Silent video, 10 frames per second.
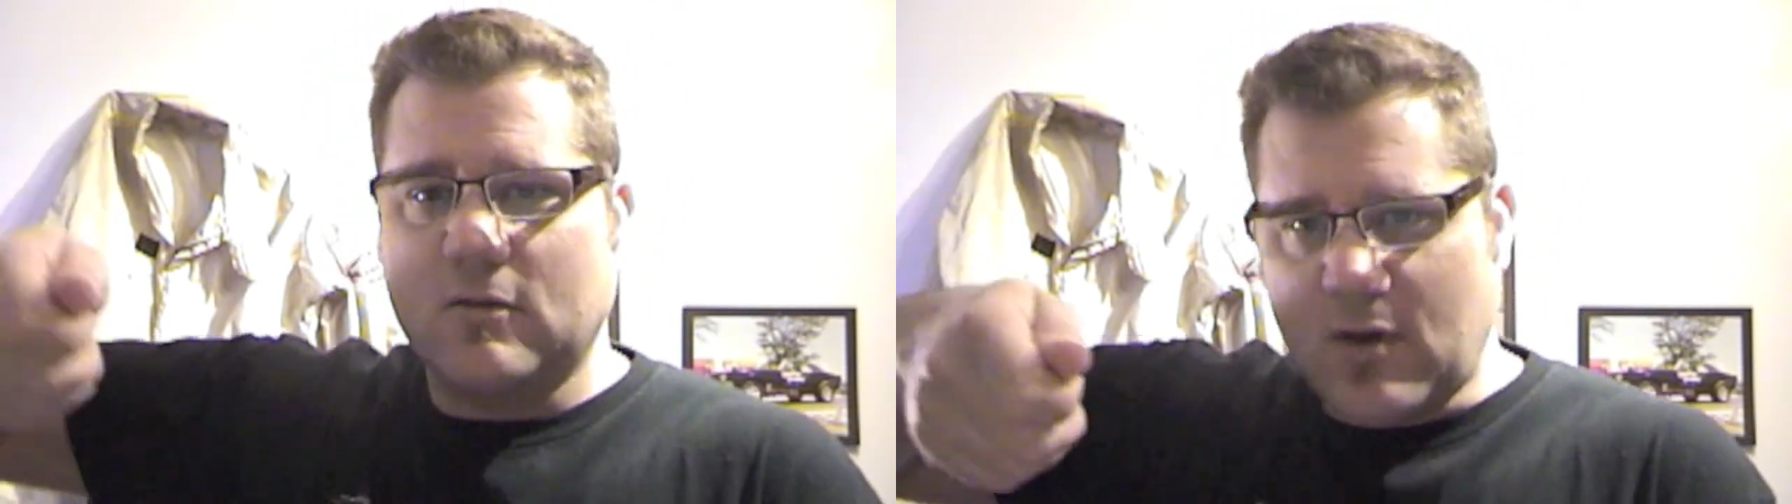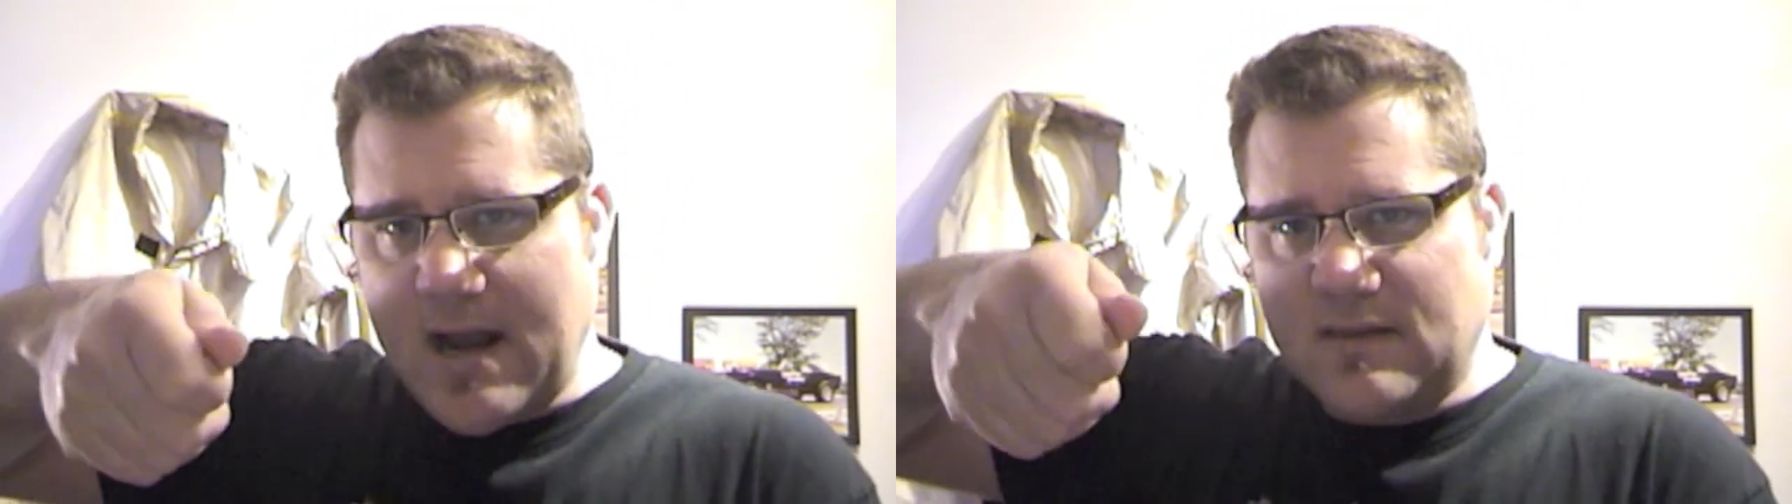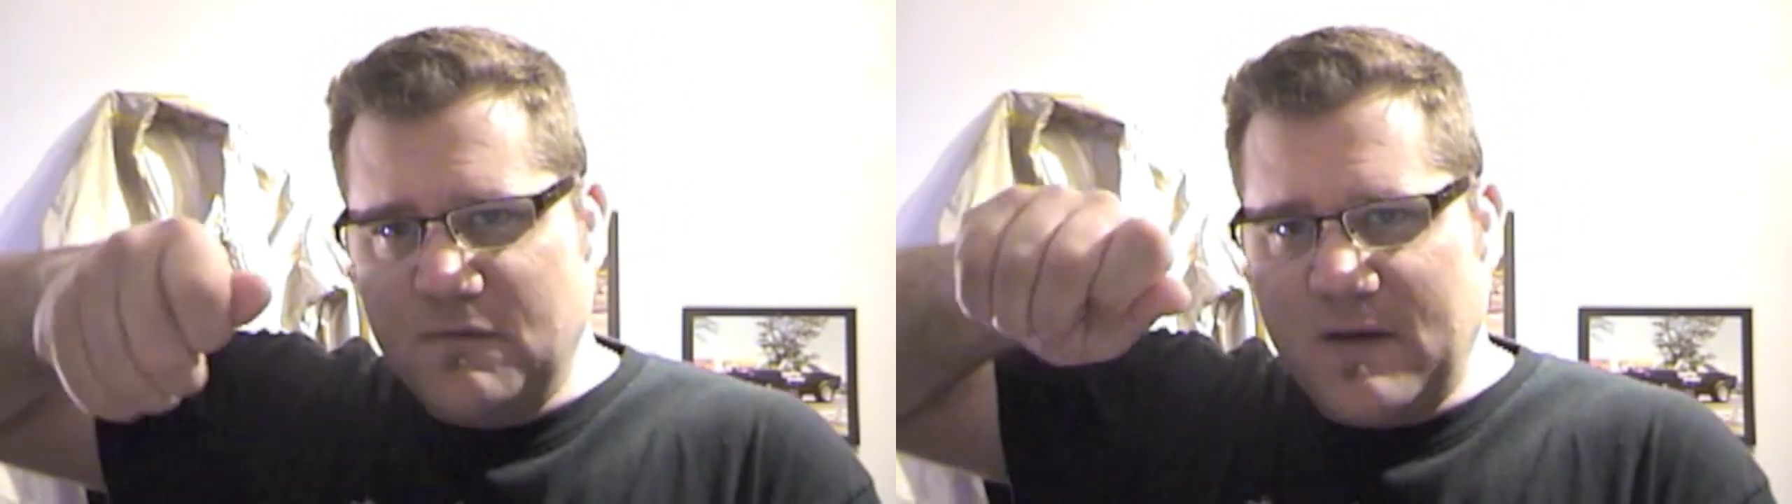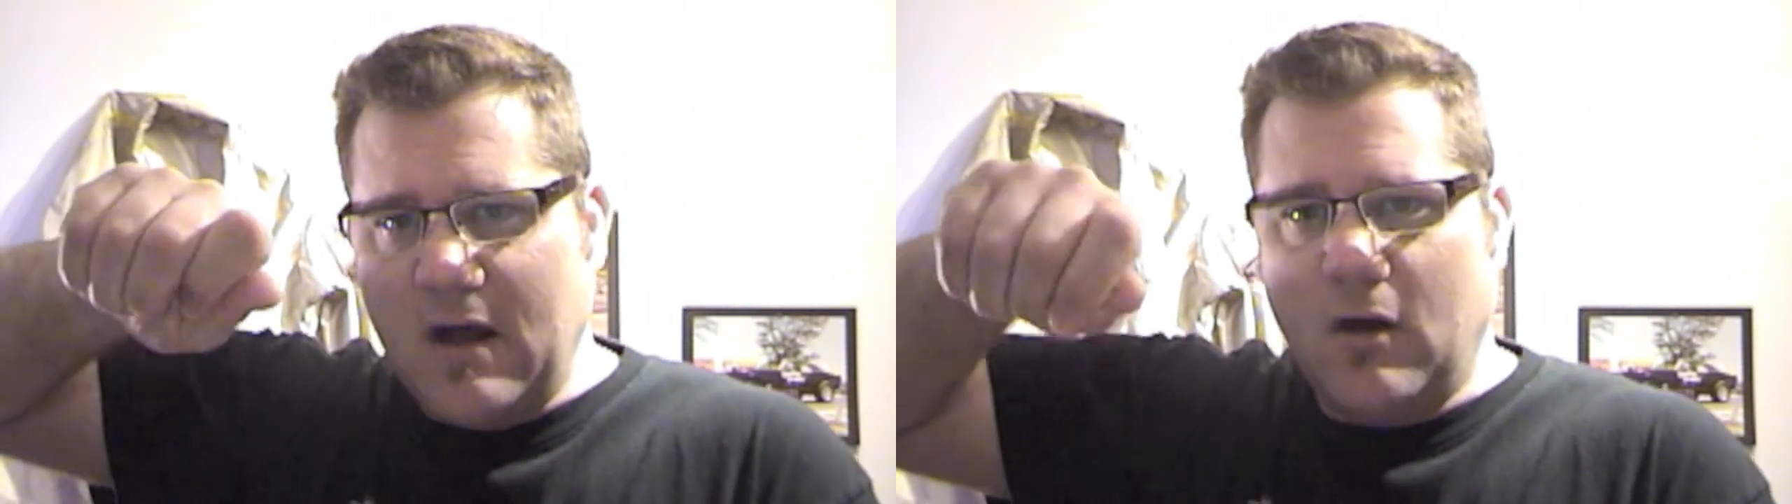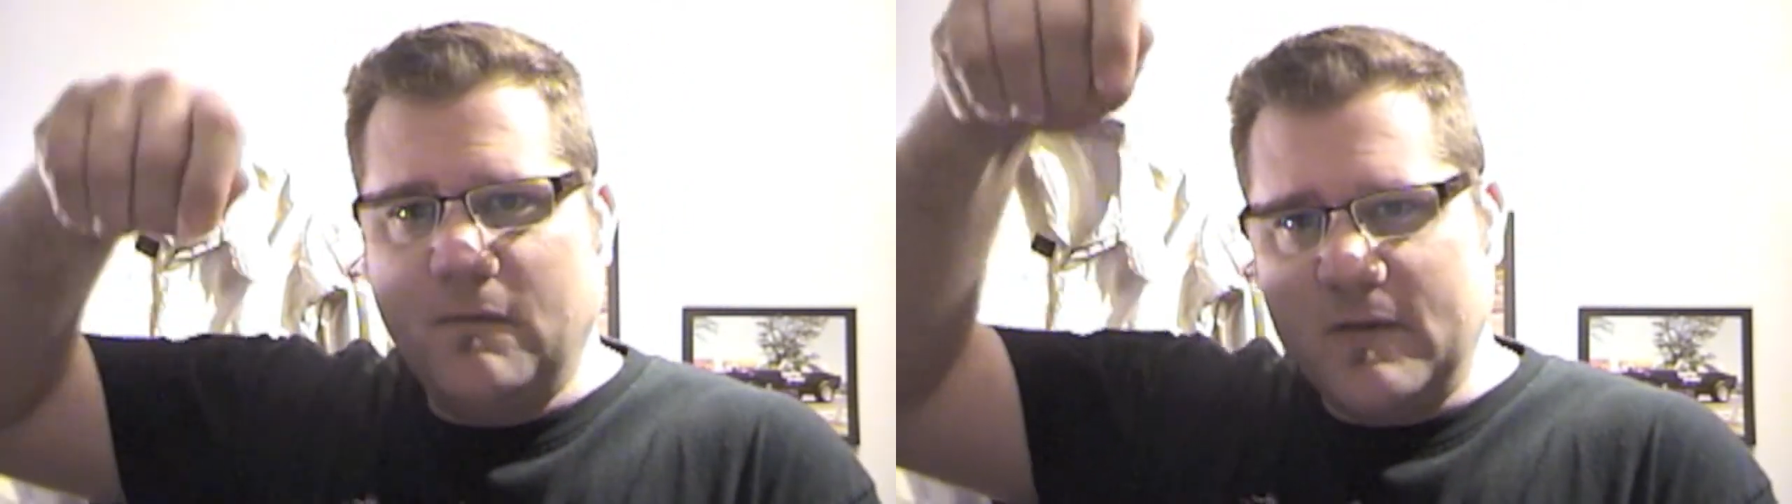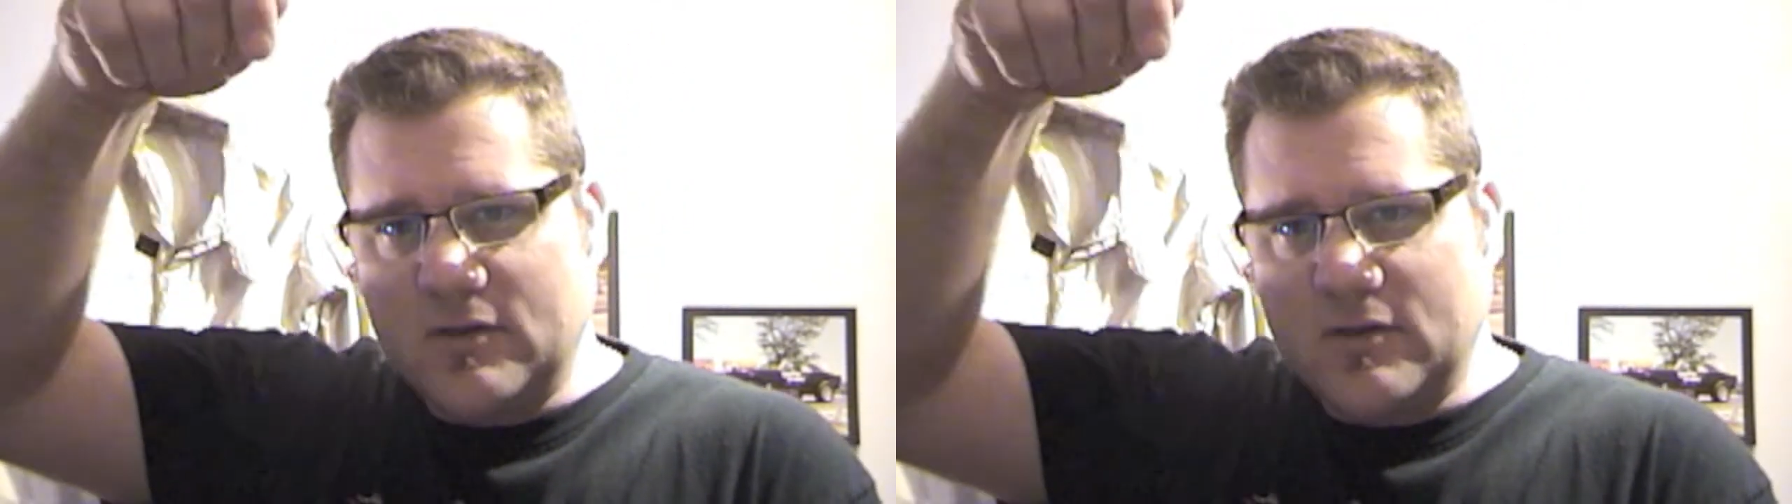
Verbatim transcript: crack the valve,